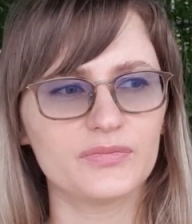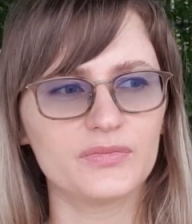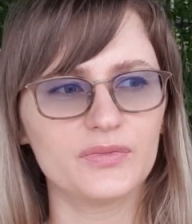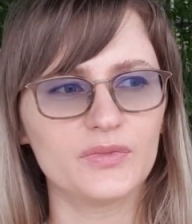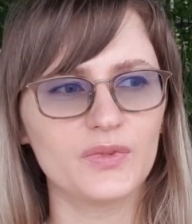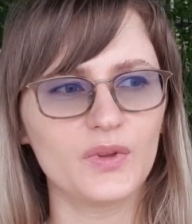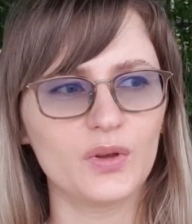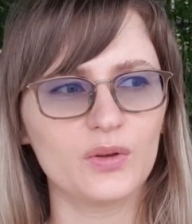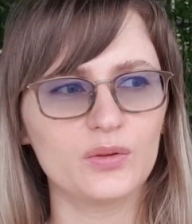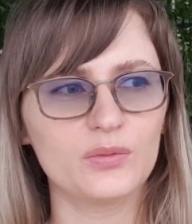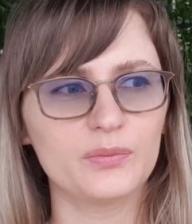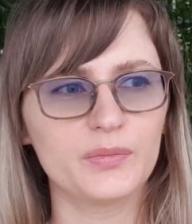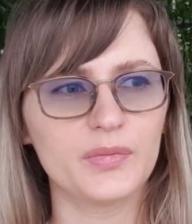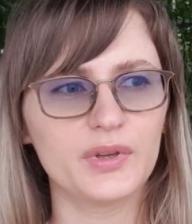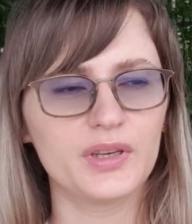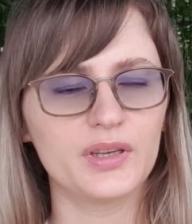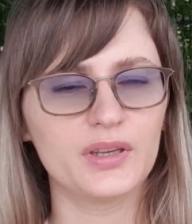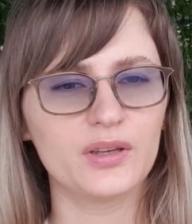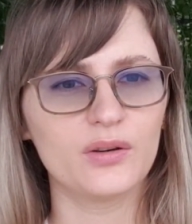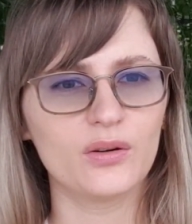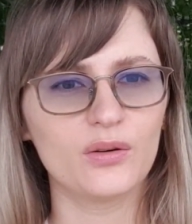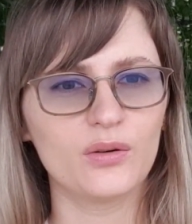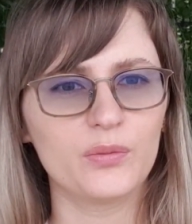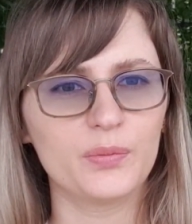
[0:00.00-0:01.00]
Not
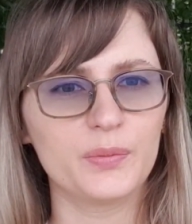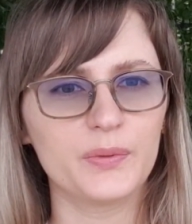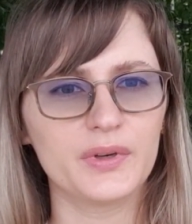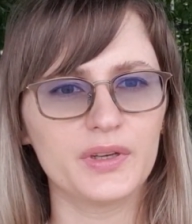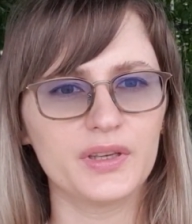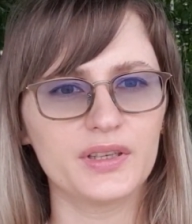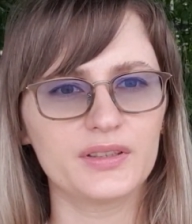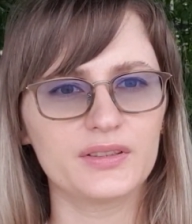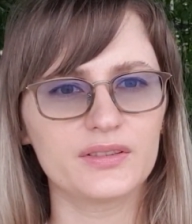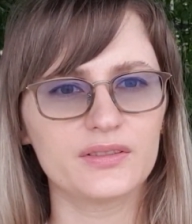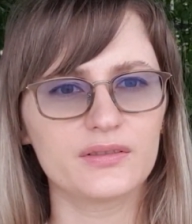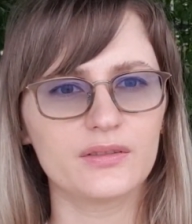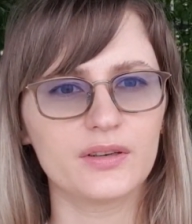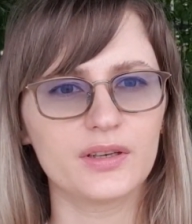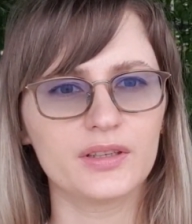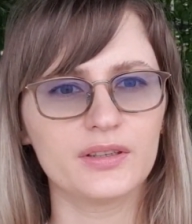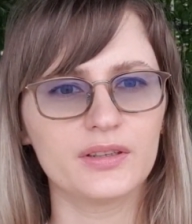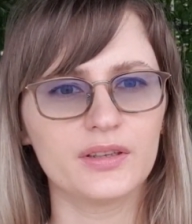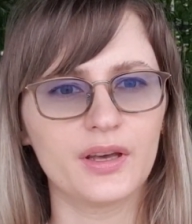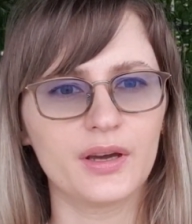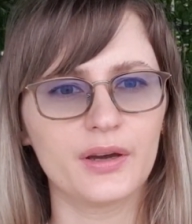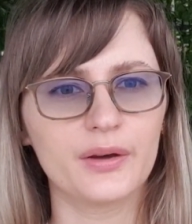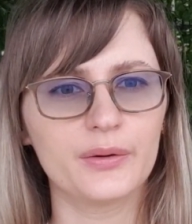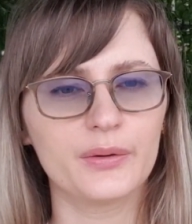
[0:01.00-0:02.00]
many openings right
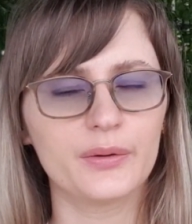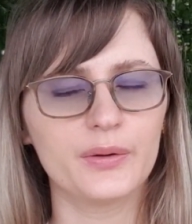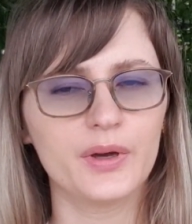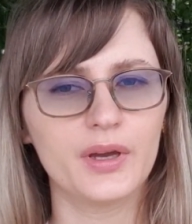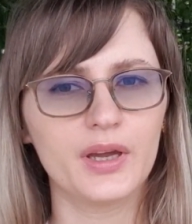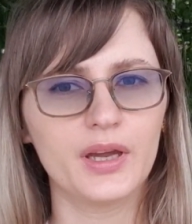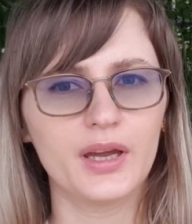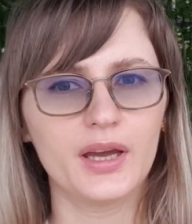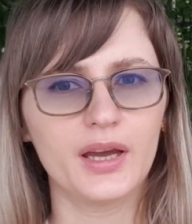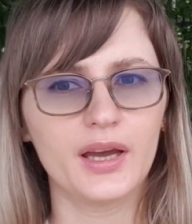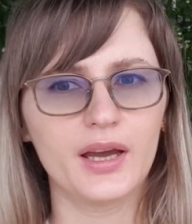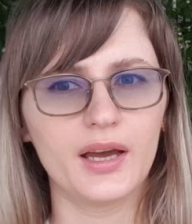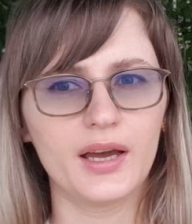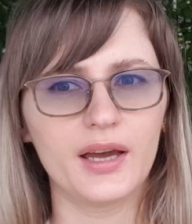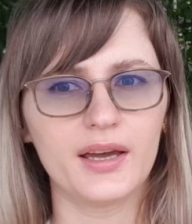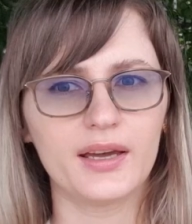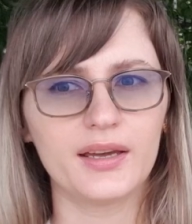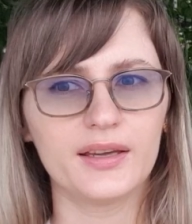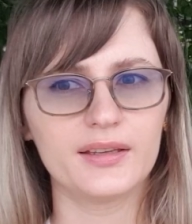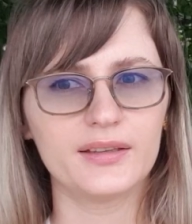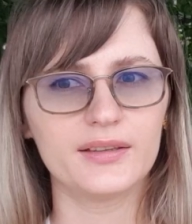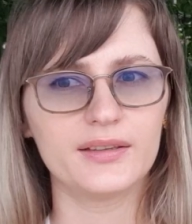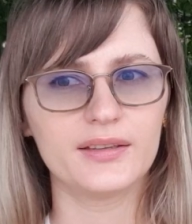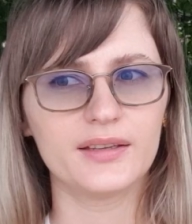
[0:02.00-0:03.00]
now,
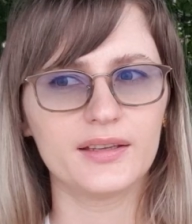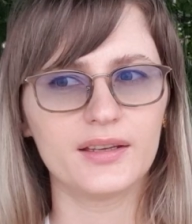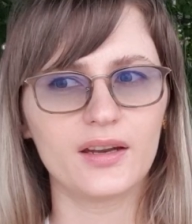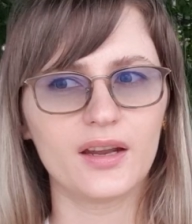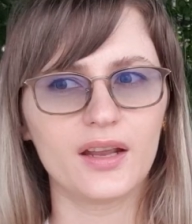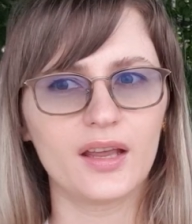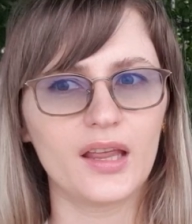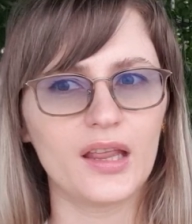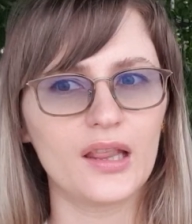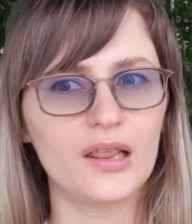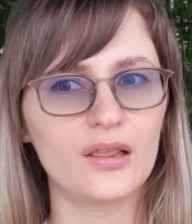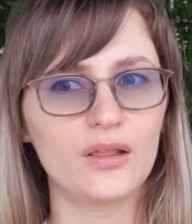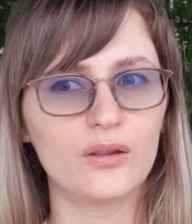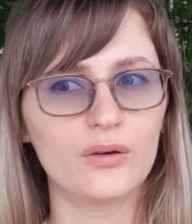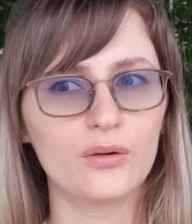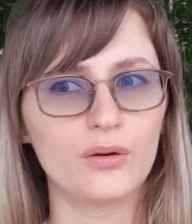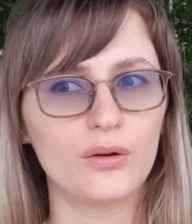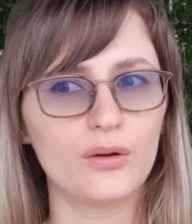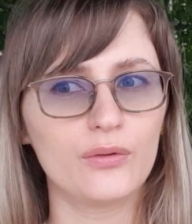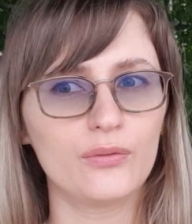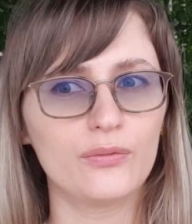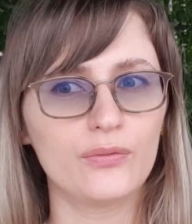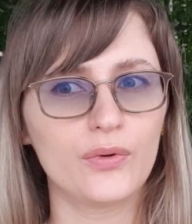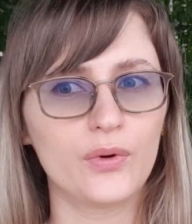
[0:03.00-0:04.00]
and there are a lot
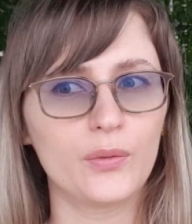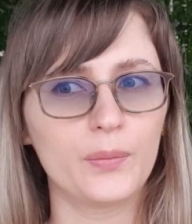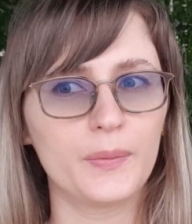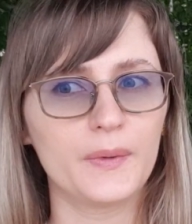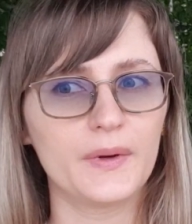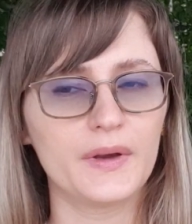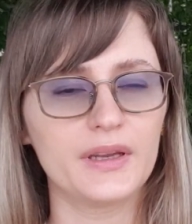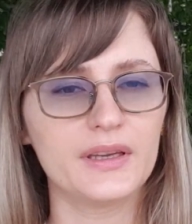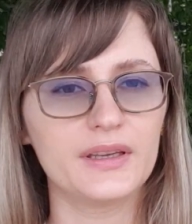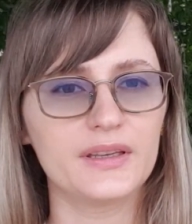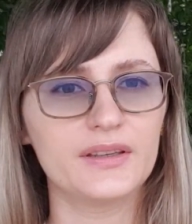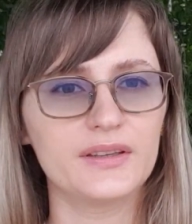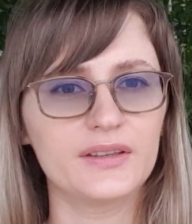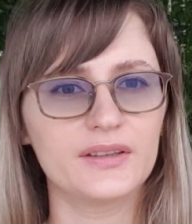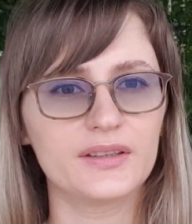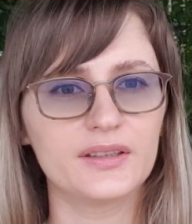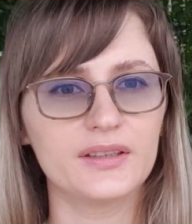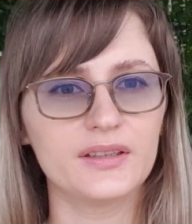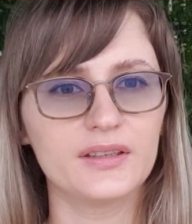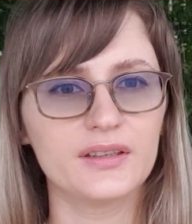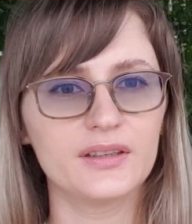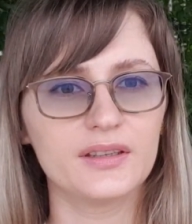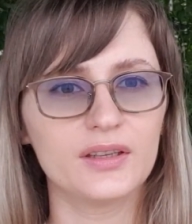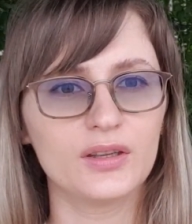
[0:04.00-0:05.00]
of openings
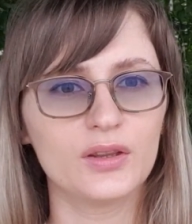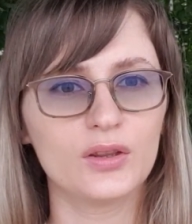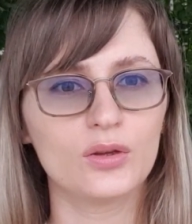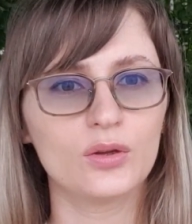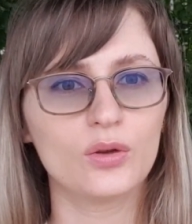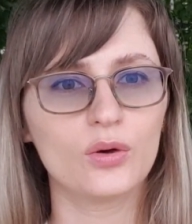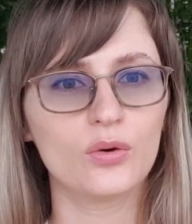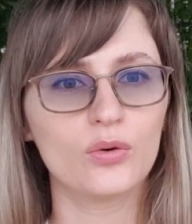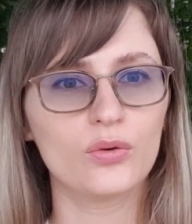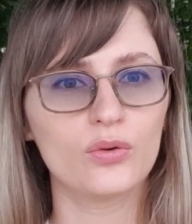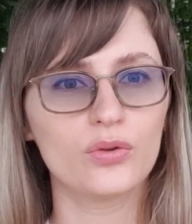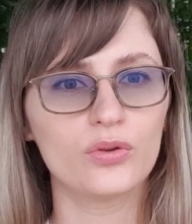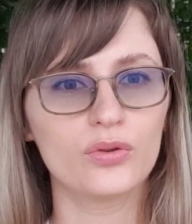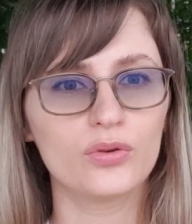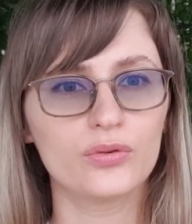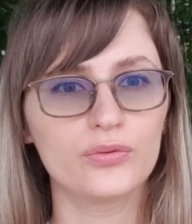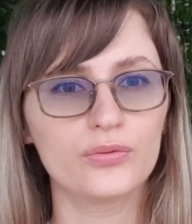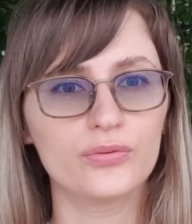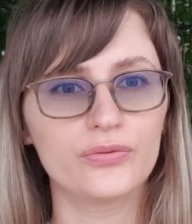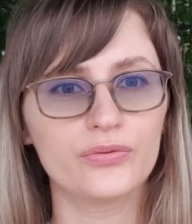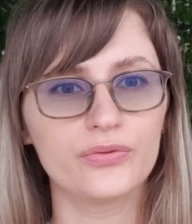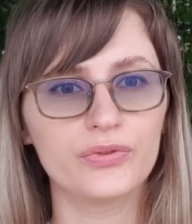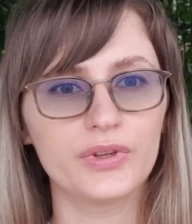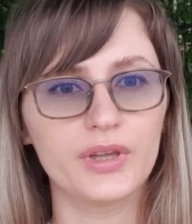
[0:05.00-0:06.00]
in the north of
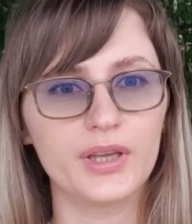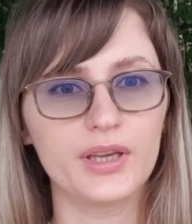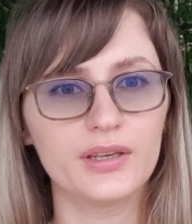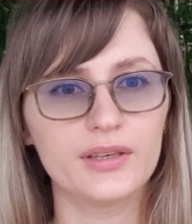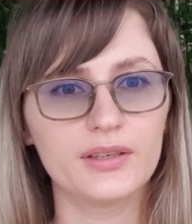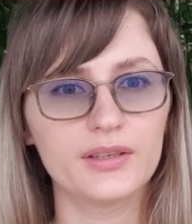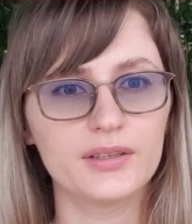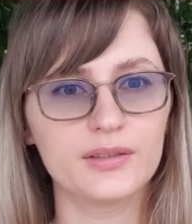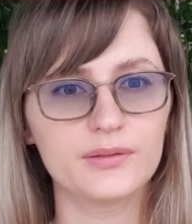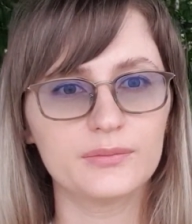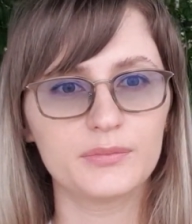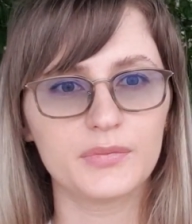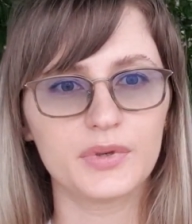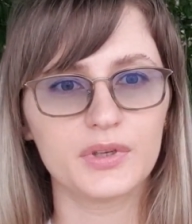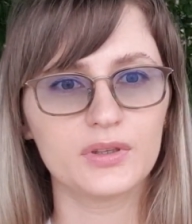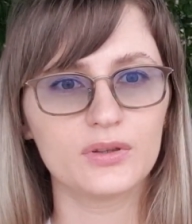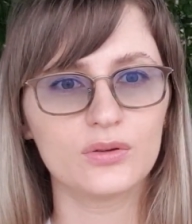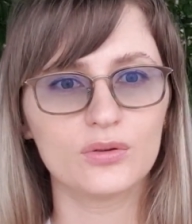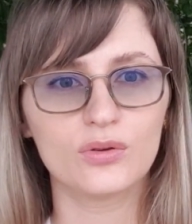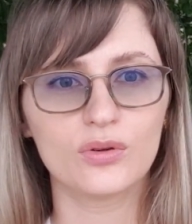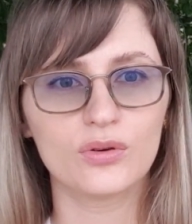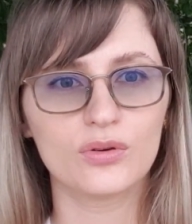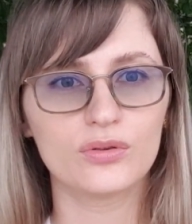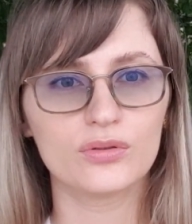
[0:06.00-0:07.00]
Vietnam, but
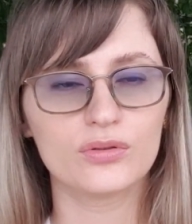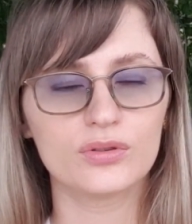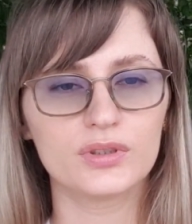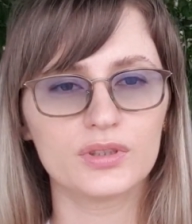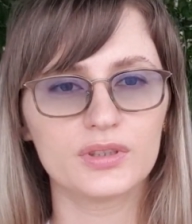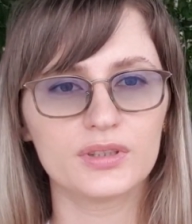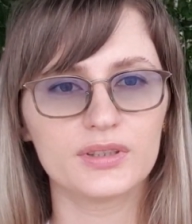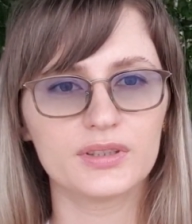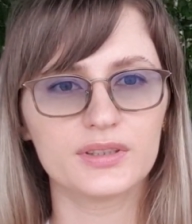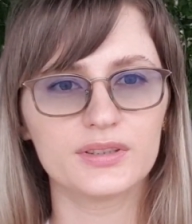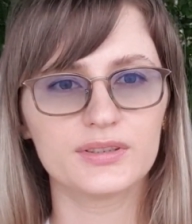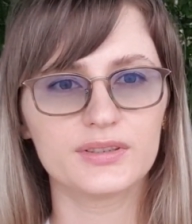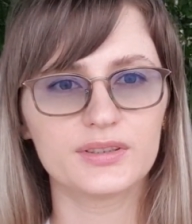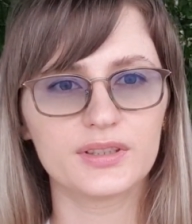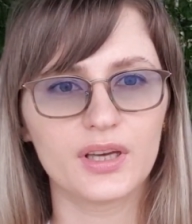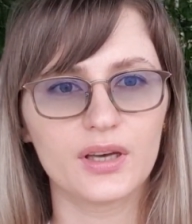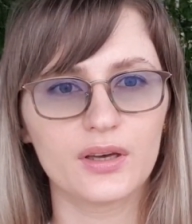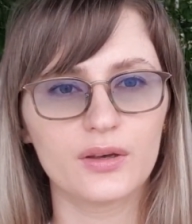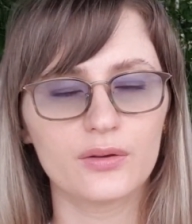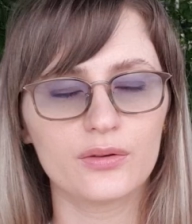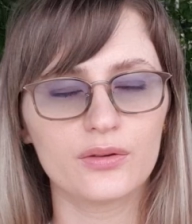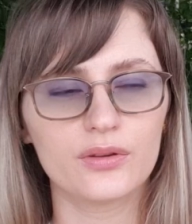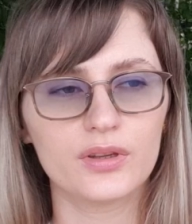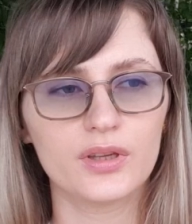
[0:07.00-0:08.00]
not in the
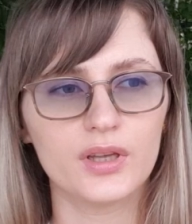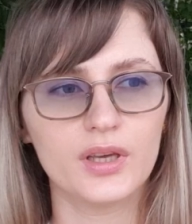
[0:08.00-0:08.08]
south.